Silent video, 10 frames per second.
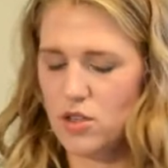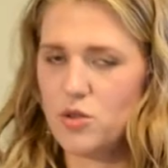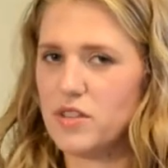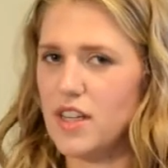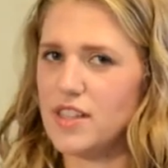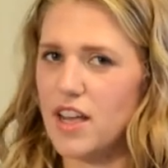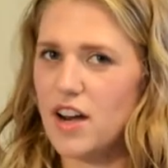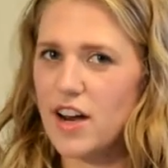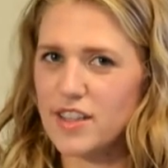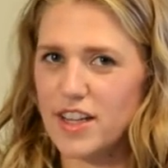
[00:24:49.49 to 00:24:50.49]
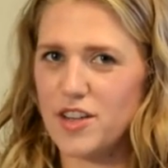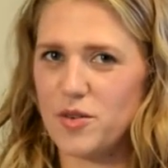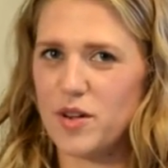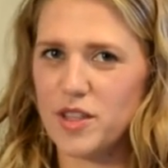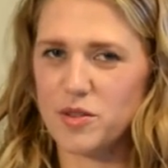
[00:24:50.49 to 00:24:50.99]
Do as I say, not as I do
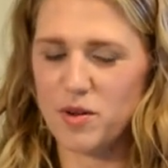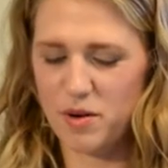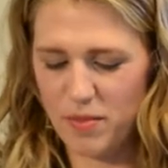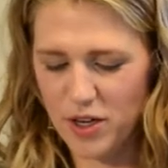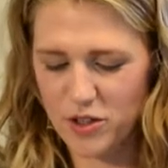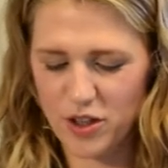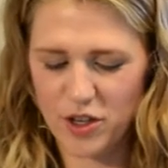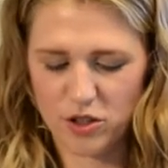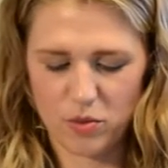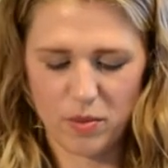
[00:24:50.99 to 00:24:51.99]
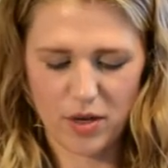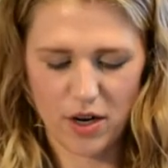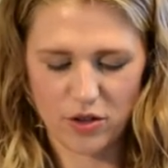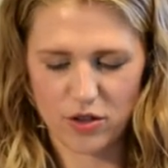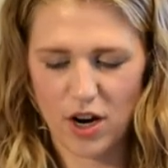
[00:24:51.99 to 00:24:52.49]
on this one, and make sure that your sweet
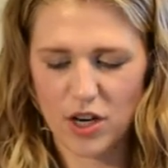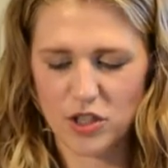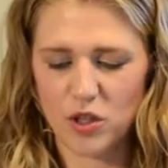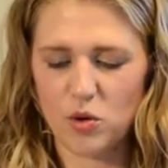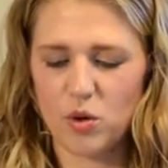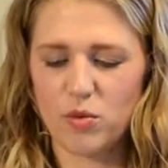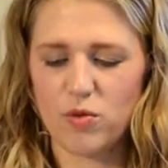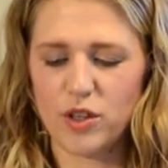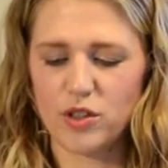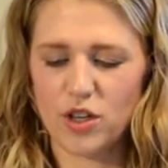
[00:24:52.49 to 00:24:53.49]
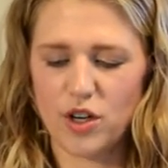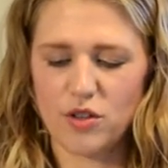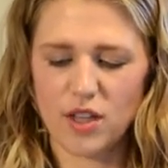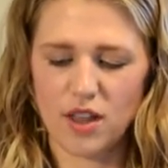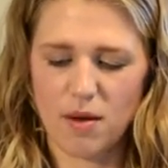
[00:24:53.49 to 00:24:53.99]
potatoes are actually cool before you start
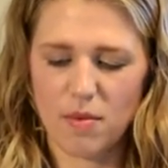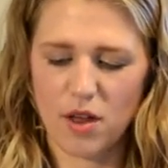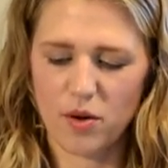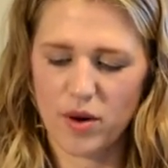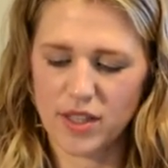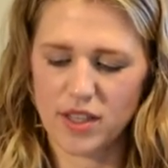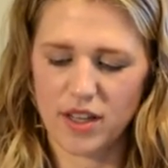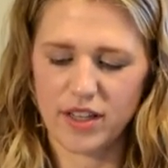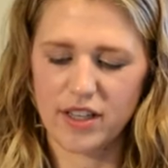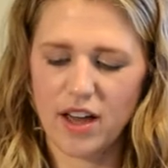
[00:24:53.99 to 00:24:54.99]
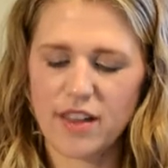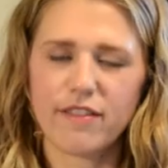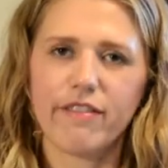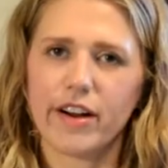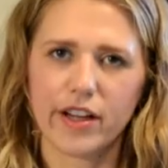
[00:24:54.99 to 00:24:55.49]
using them. Otherwise, at, least, at the
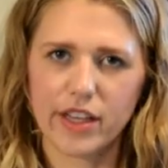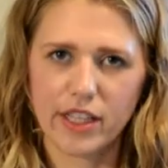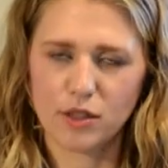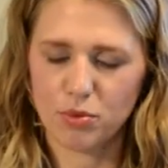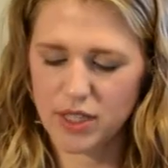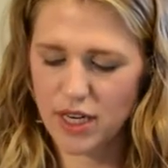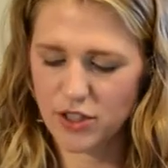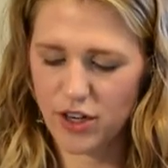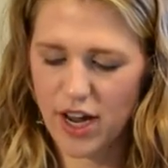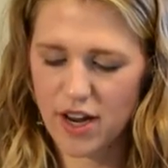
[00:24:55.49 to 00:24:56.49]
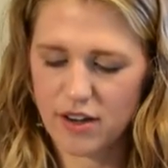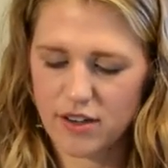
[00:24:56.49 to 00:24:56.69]
very least, protect your hand.